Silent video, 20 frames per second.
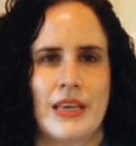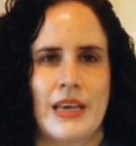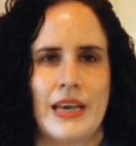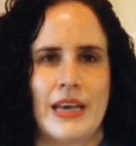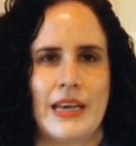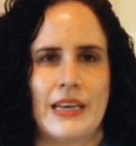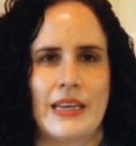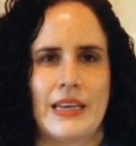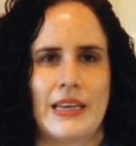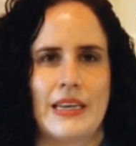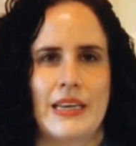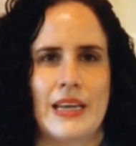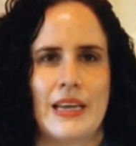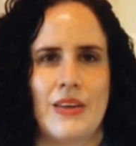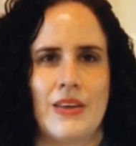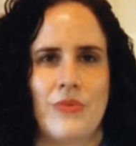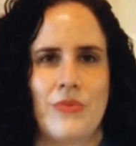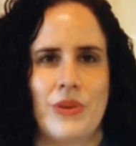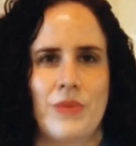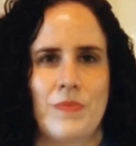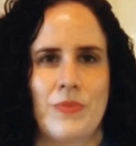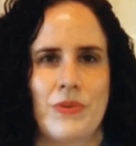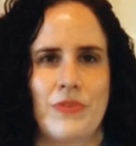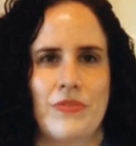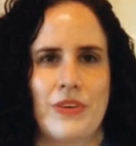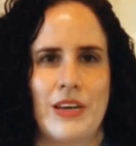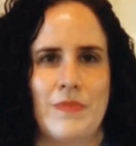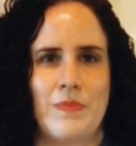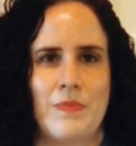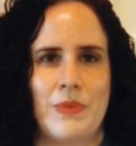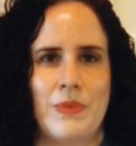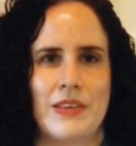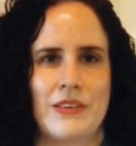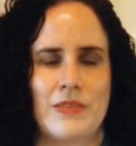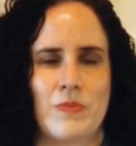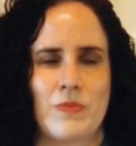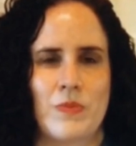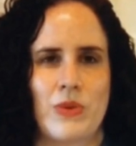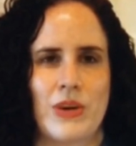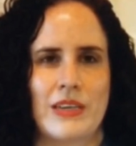At Ignite, we provide
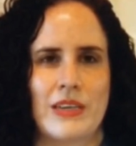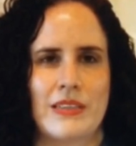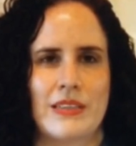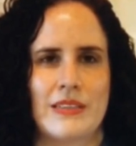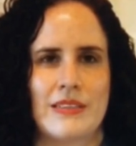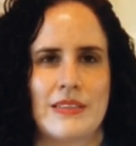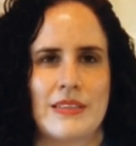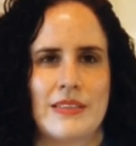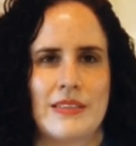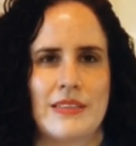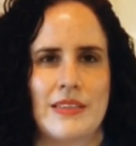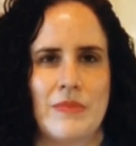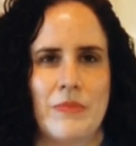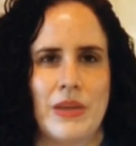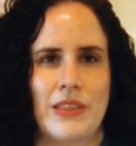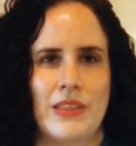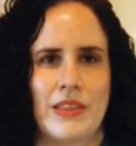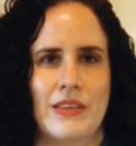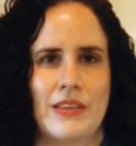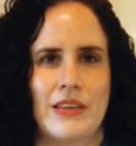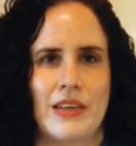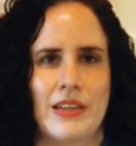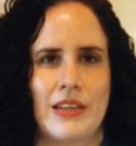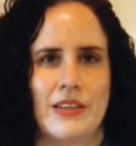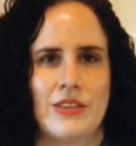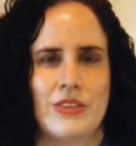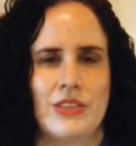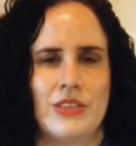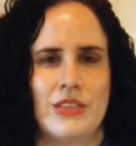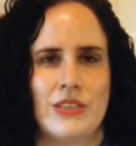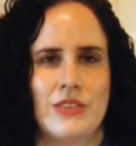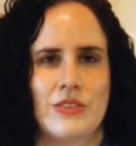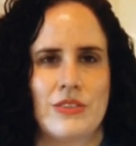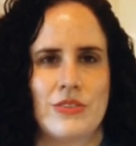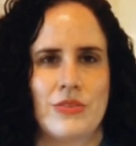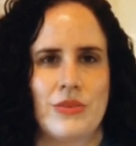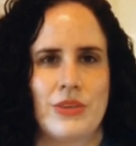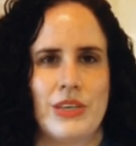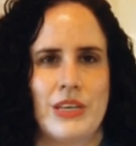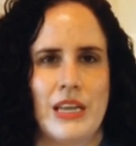best practices and methodologies
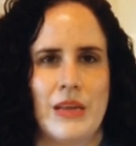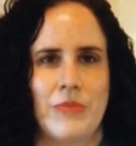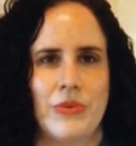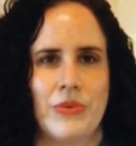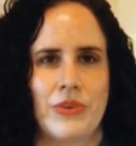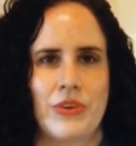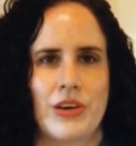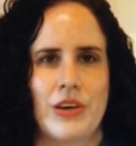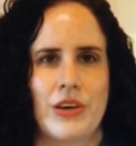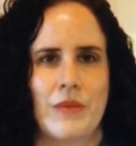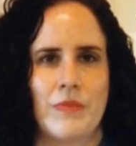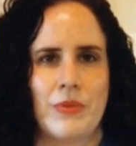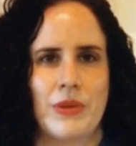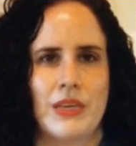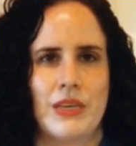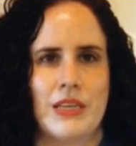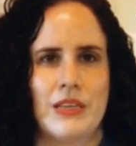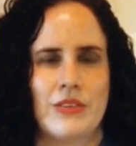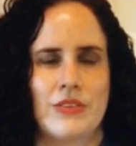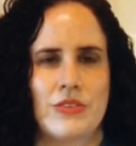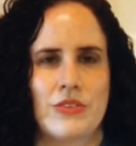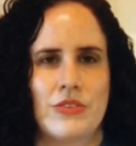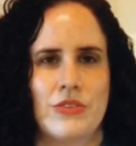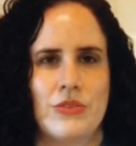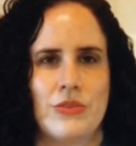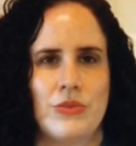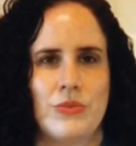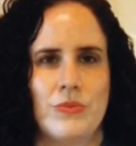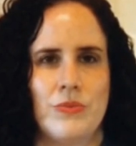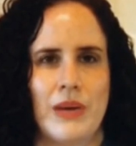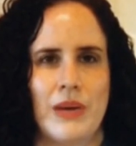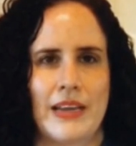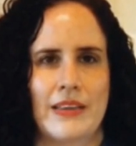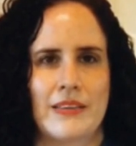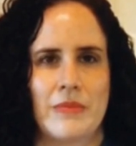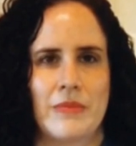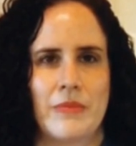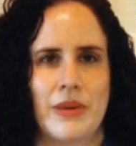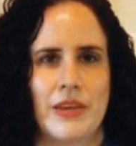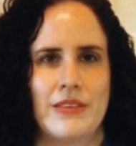to enable companies to
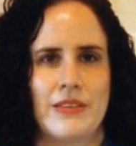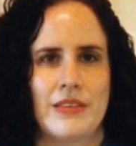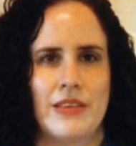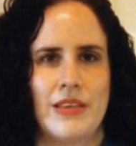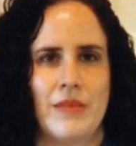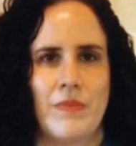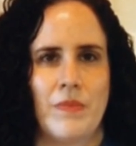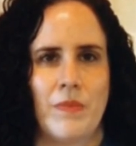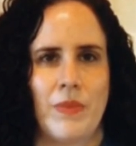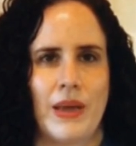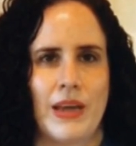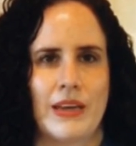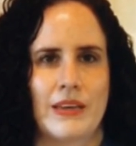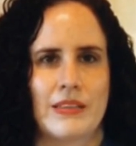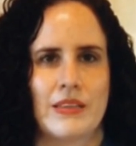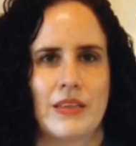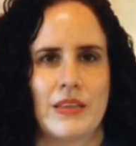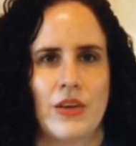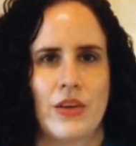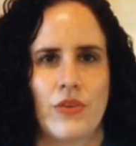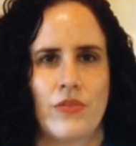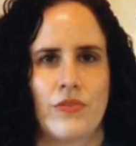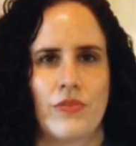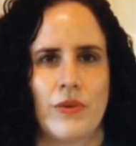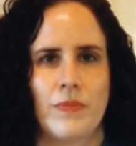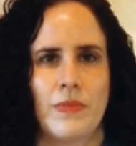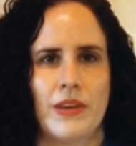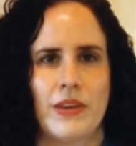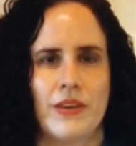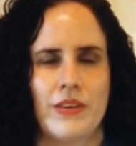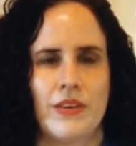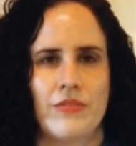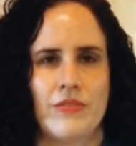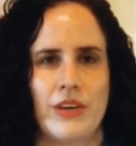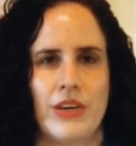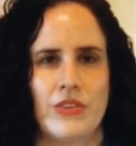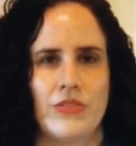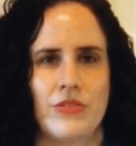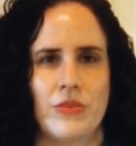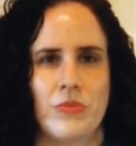maximize the impact from their
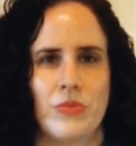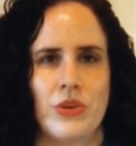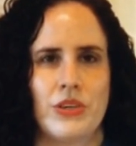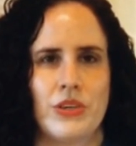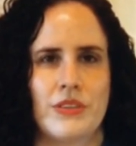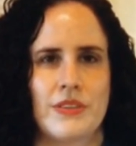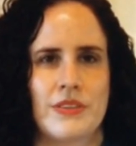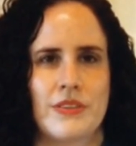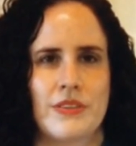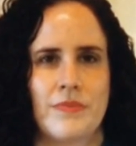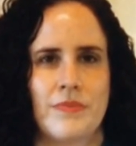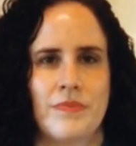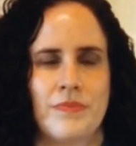advisory boards.